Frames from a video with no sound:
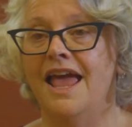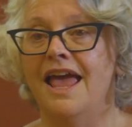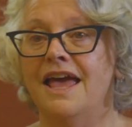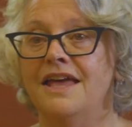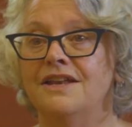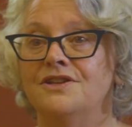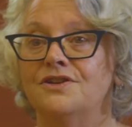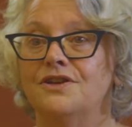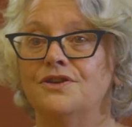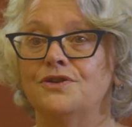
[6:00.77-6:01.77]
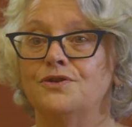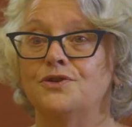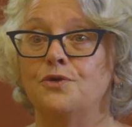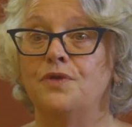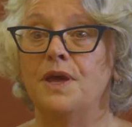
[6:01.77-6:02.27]
And
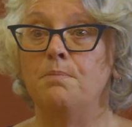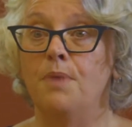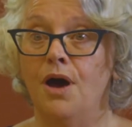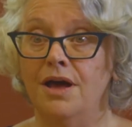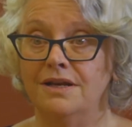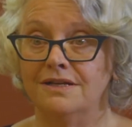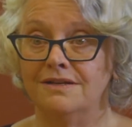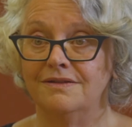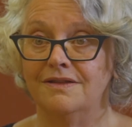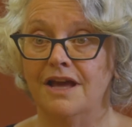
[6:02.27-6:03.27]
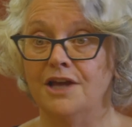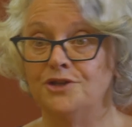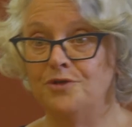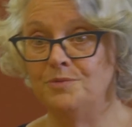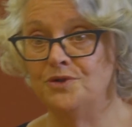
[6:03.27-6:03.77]
so they bought the ice
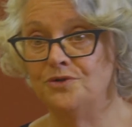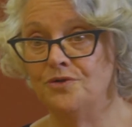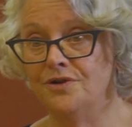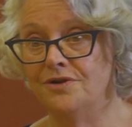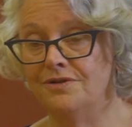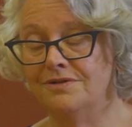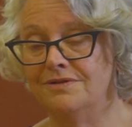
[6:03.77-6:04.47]
cream store,